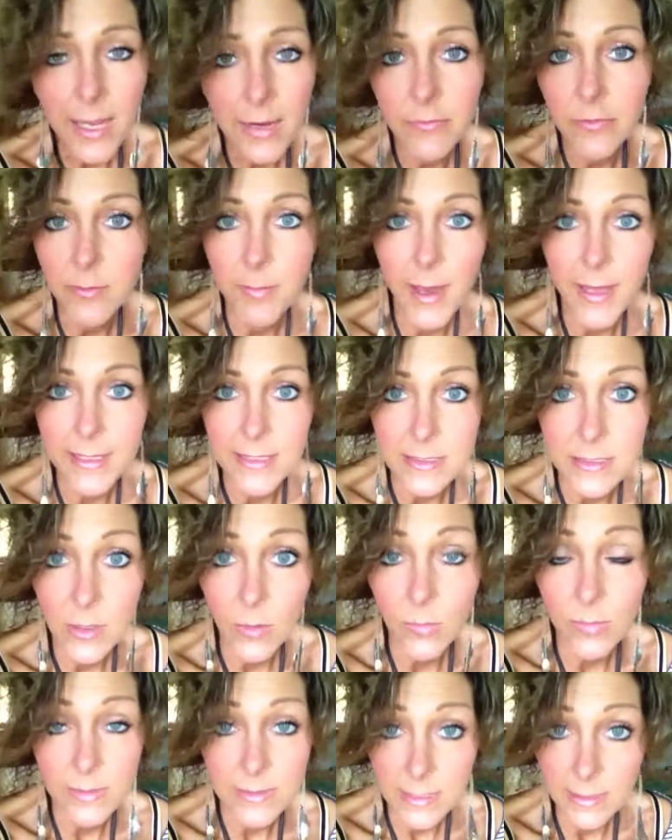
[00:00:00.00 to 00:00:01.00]
everybody's
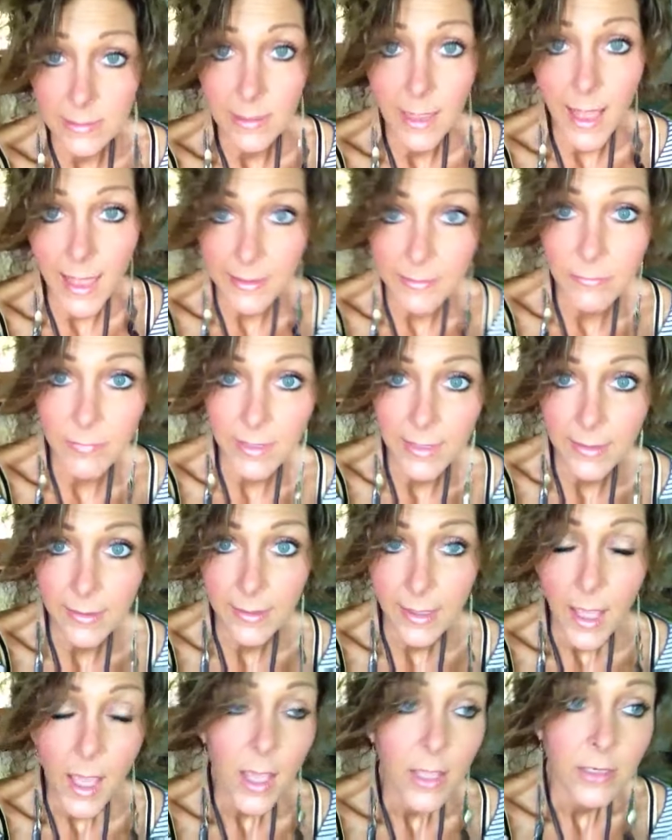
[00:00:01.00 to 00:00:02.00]
going to like me.
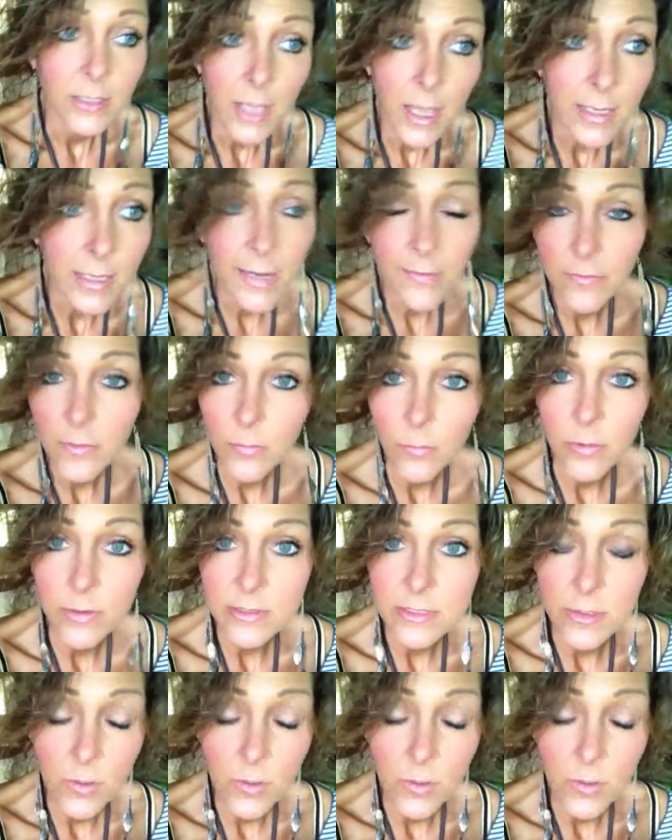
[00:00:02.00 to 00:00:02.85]
Not everyone's